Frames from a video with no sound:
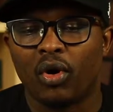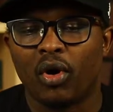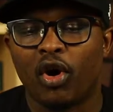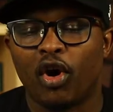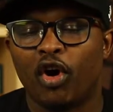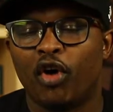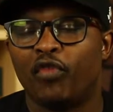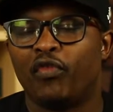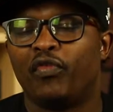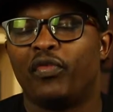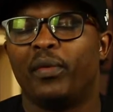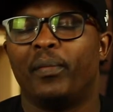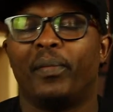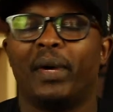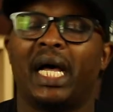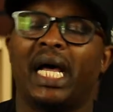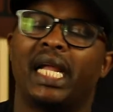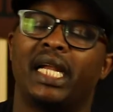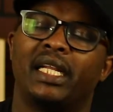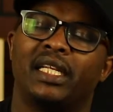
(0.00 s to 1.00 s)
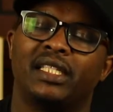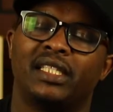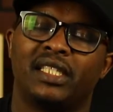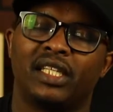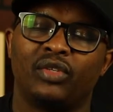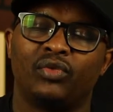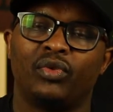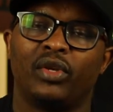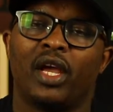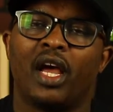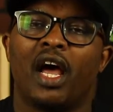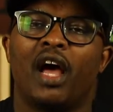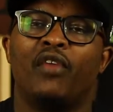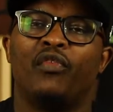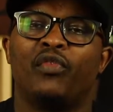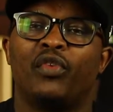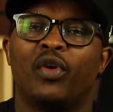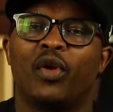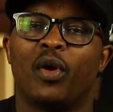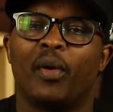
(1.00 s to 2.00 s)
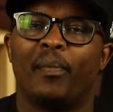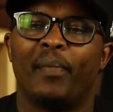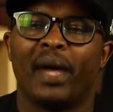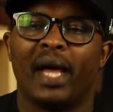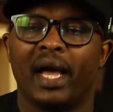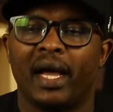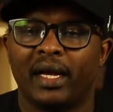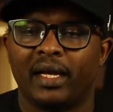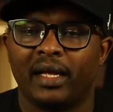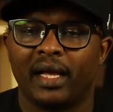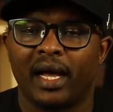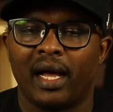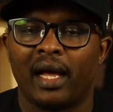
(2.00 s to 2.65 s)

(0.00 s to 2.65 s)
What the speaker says: of the burdens that we have on our back,